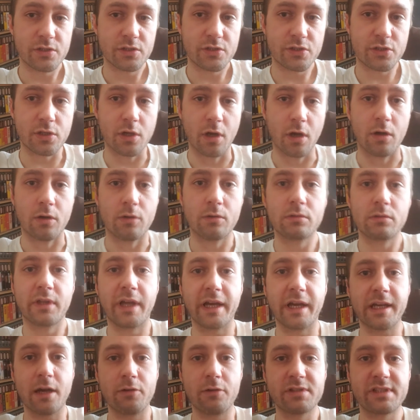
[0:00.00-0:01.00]
So,
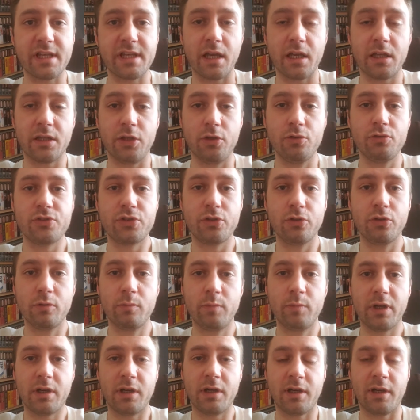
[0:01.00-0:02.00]
like I was saying,
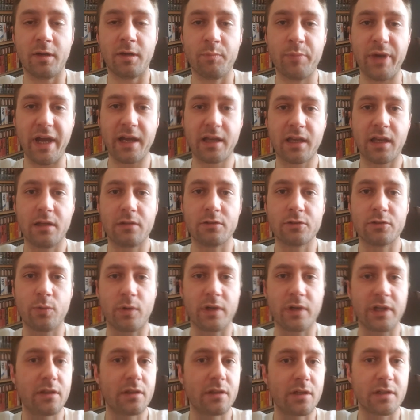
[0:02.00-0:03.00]
YouTube back in
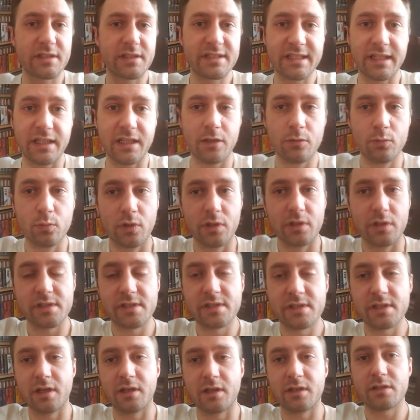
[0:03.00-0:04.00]
2013
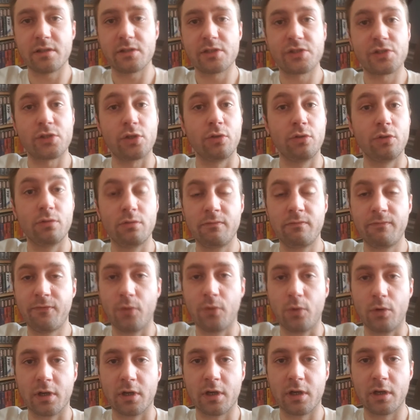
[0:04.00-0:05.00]
was sued
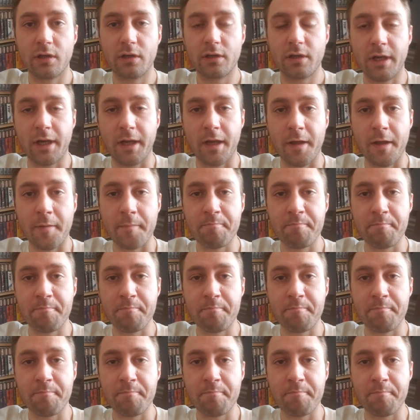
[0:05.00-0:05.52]
for